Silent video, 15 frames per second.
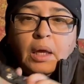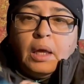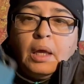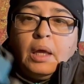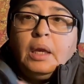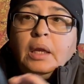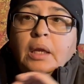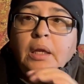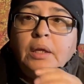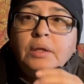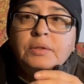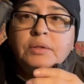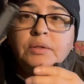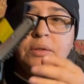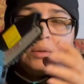And it
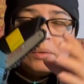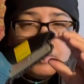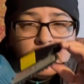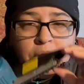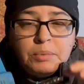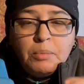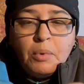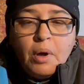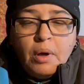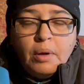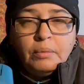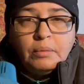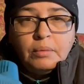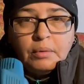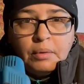is quite
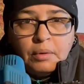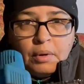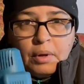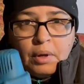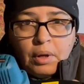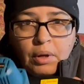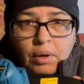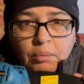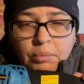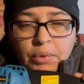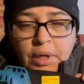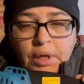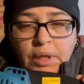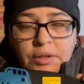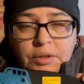small,
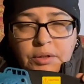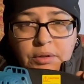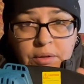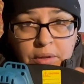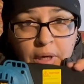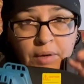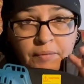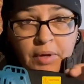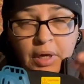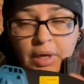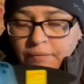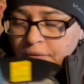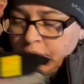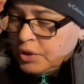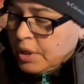but it's kind of a
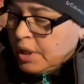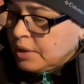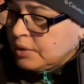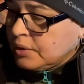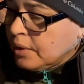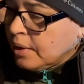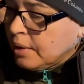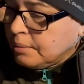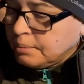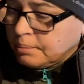hefty chainsaw.